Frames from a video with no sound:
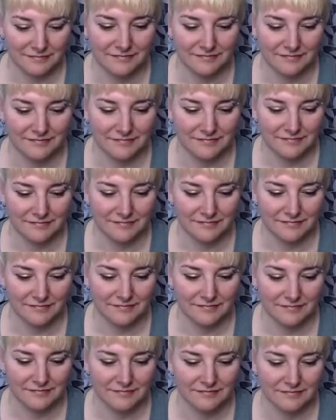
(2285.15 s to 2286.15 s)

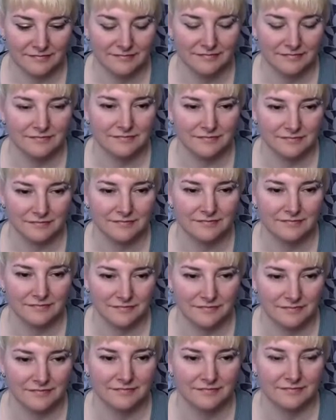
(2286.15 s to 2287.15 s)

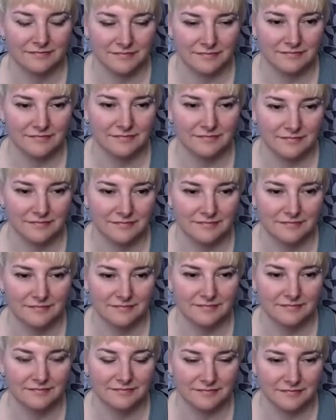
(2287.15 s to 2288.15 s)

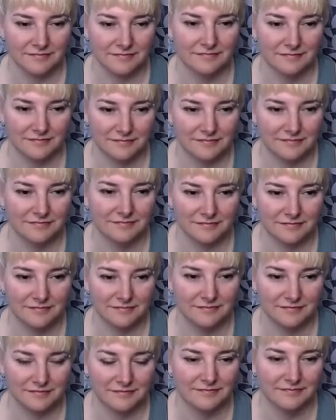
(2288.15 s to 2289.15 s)

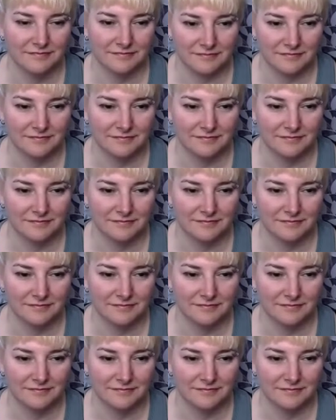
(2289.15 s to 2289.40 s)
No words are spoken by the person on screen.